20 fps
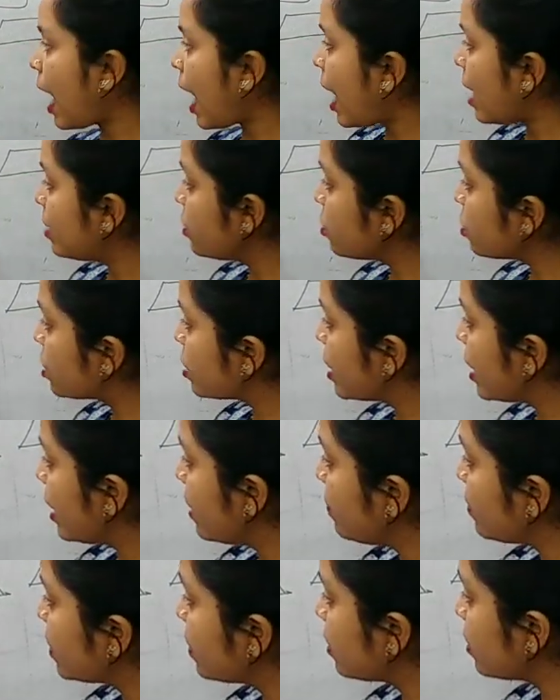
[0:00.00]
And
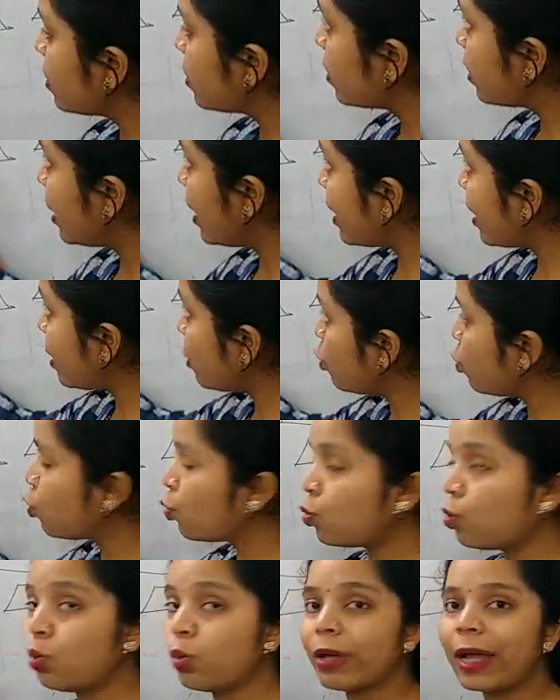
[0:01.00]
shapes, there are
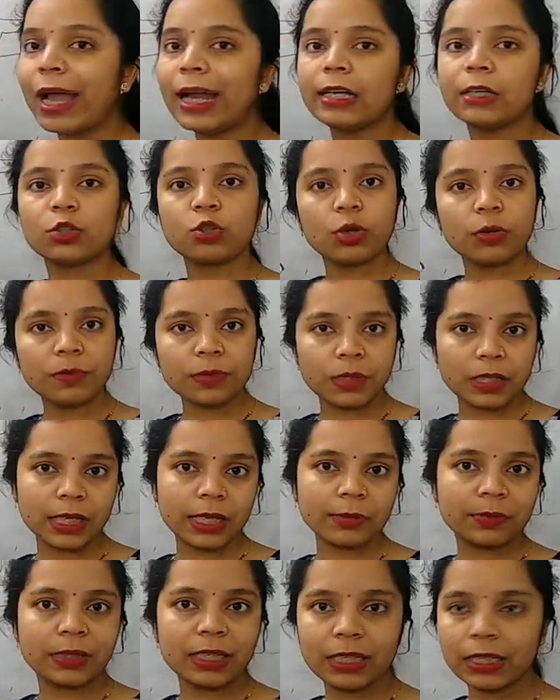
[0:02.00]
two kinds of
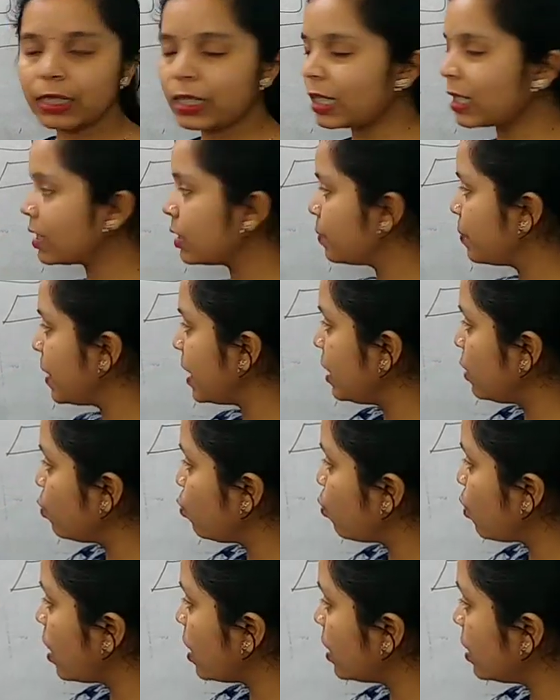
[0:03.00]
shapes in Tux
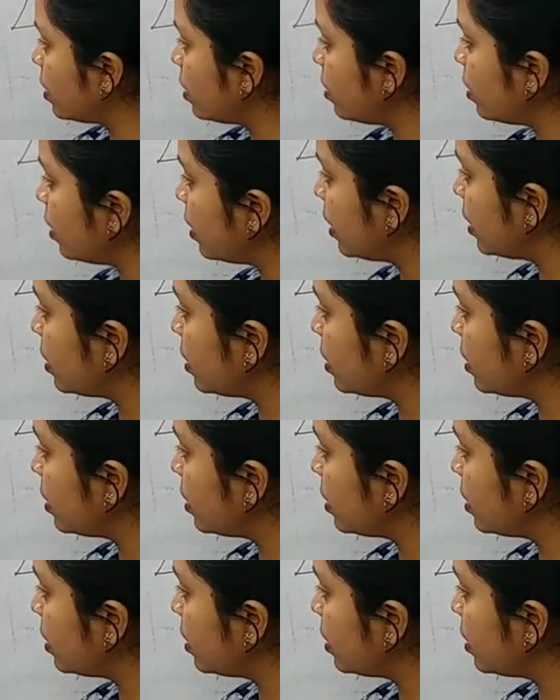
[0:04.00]
Paint. One